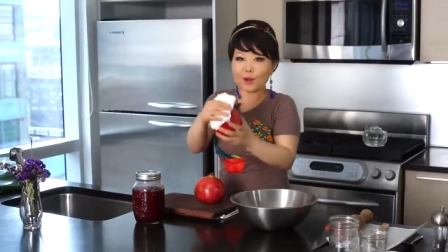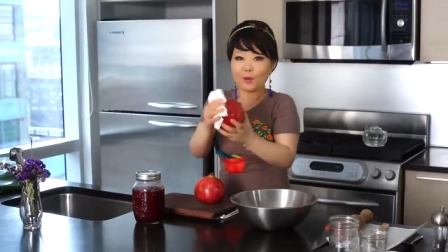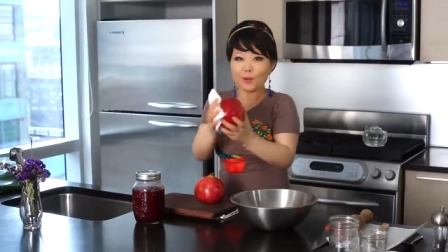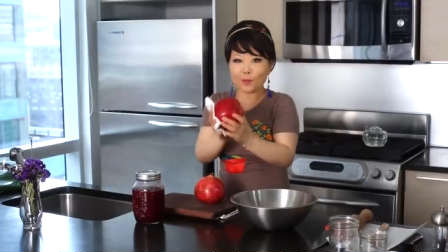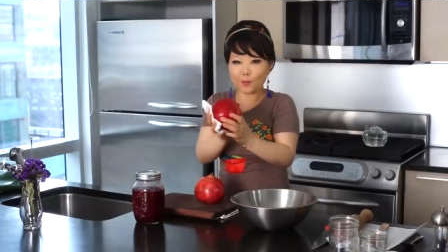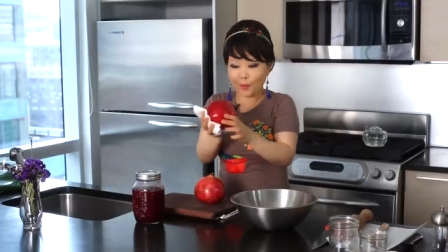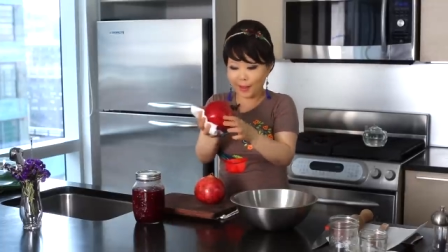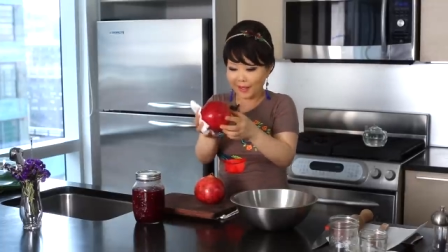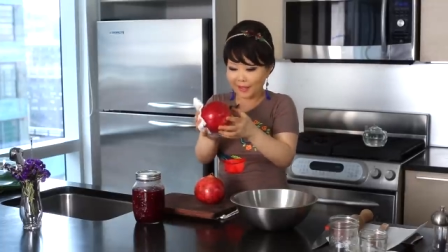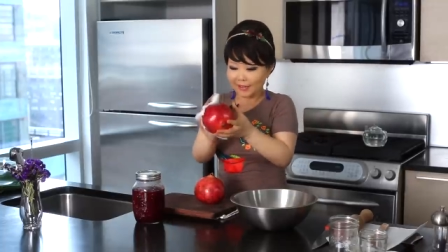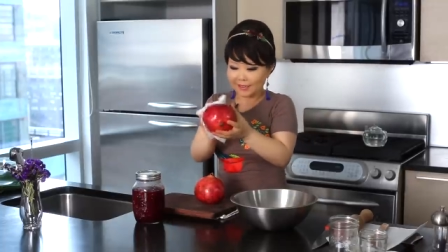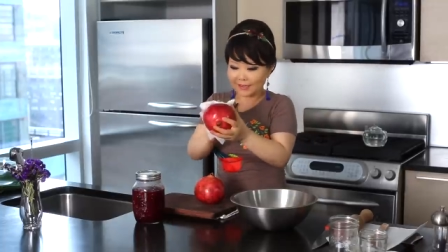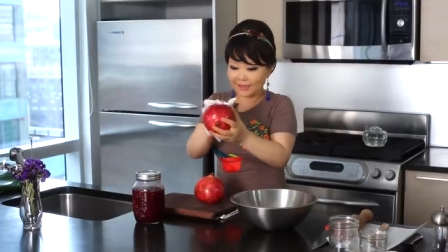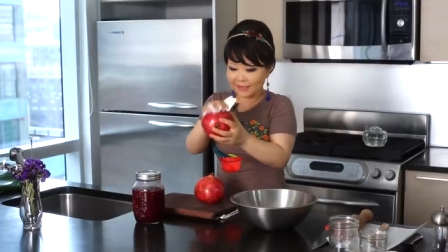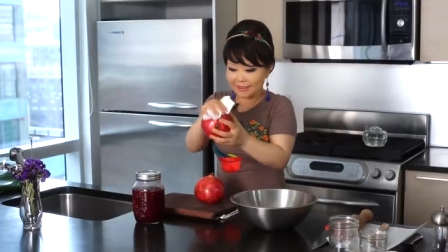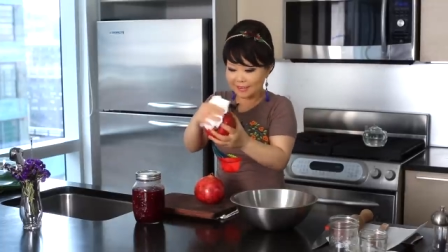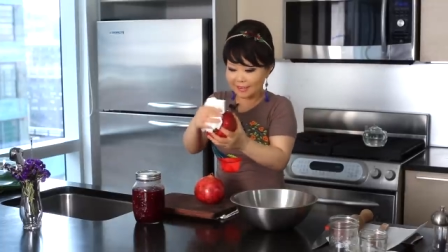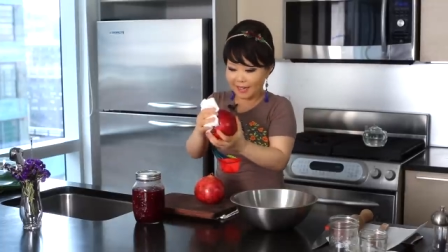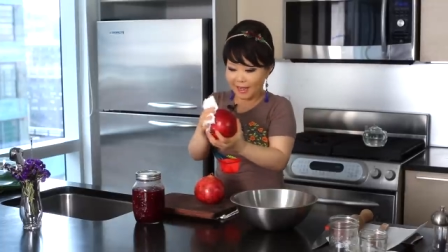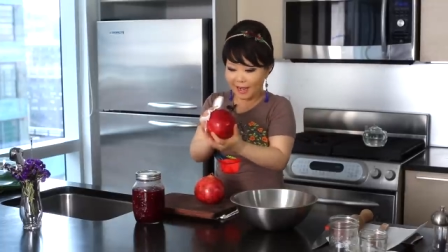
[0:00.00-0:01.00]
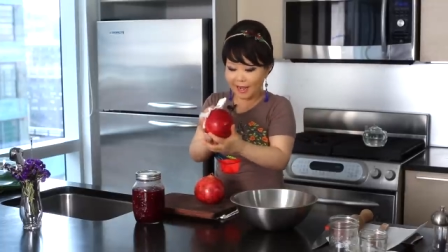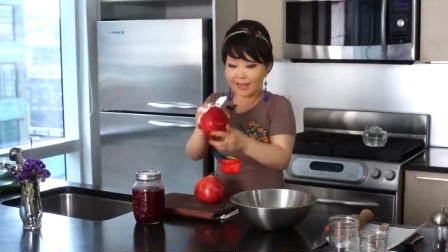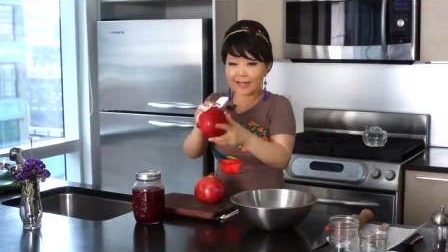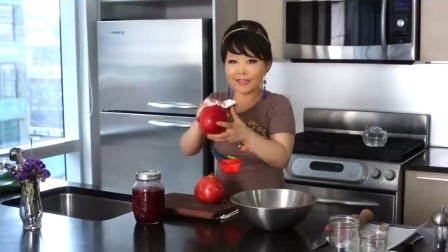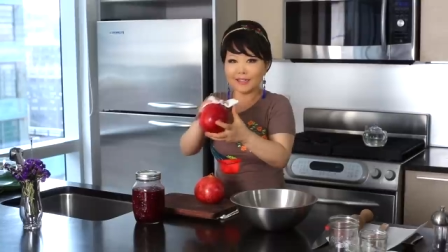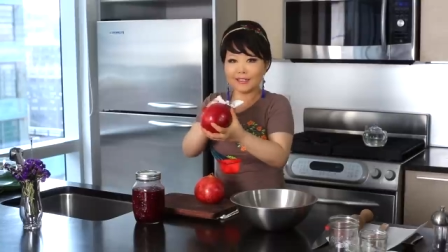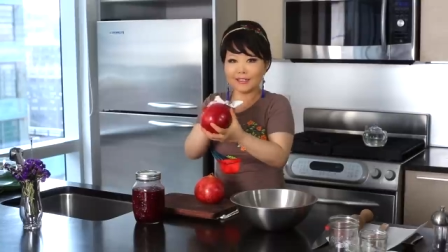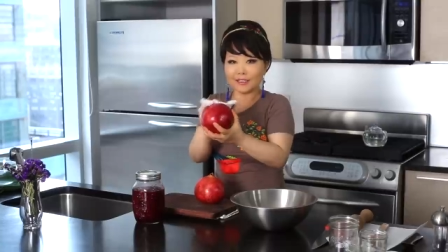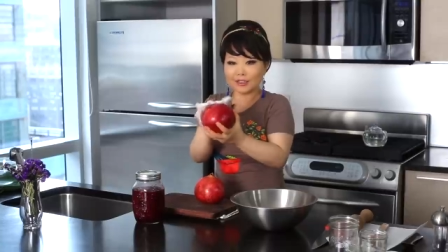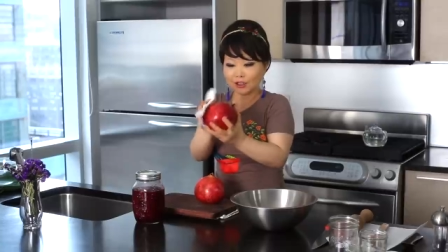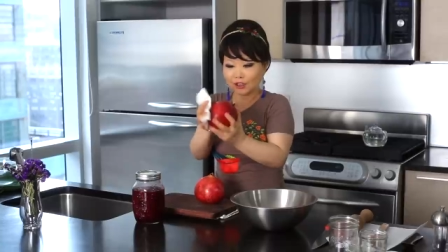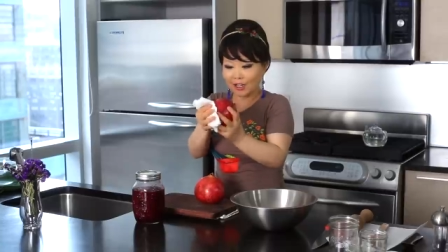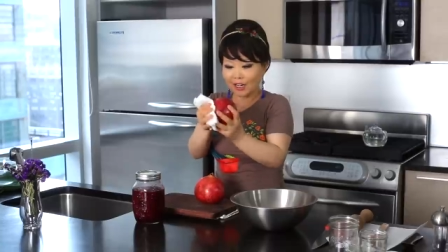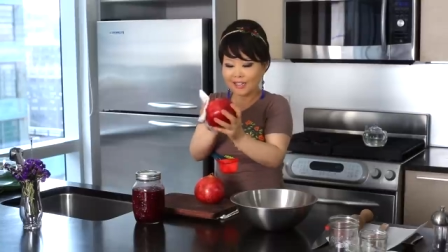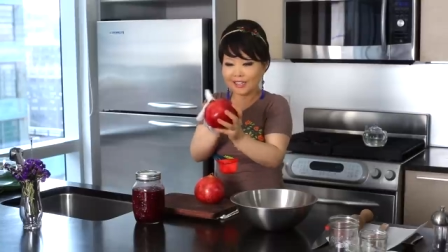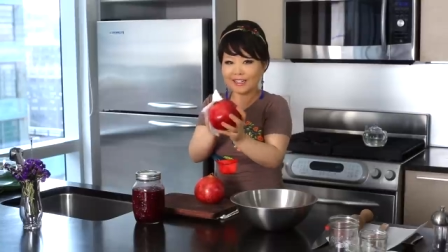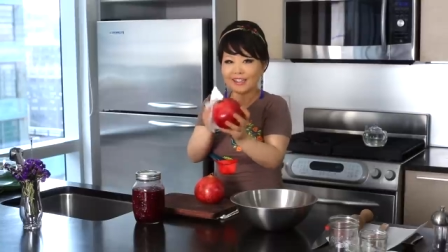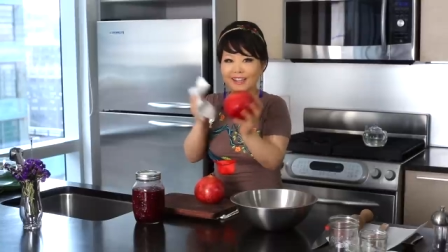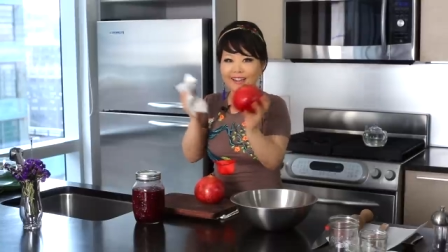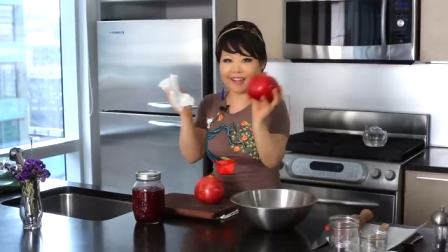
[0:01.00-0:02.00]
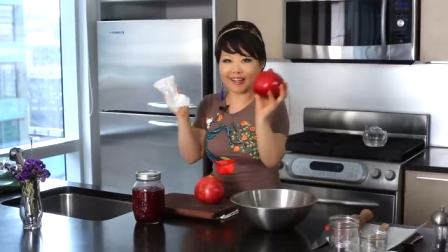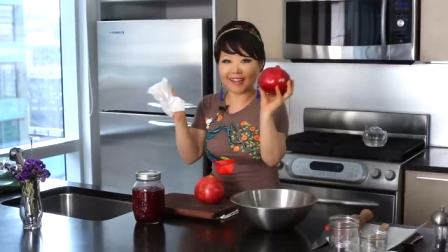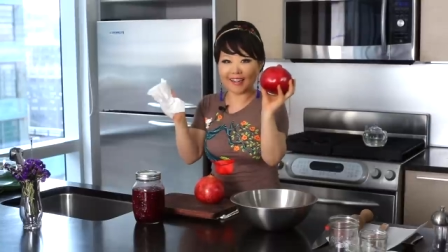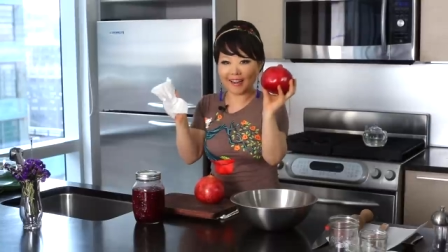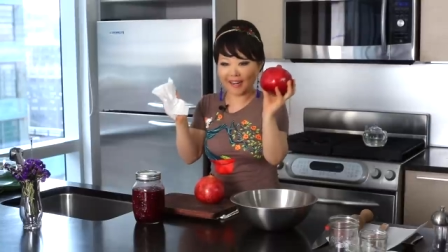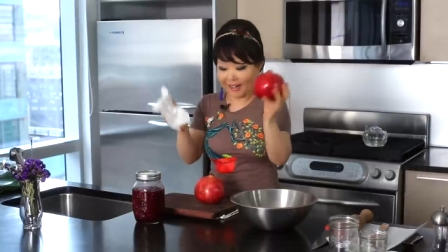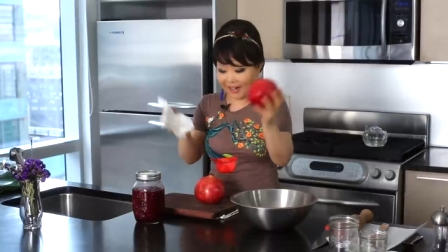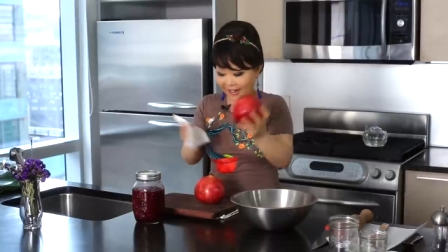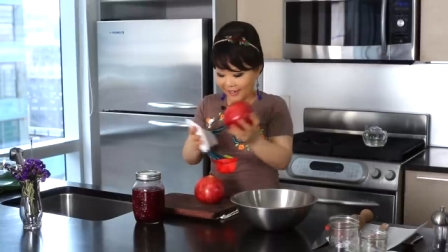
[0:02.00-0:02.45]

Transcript: make this guy shiny.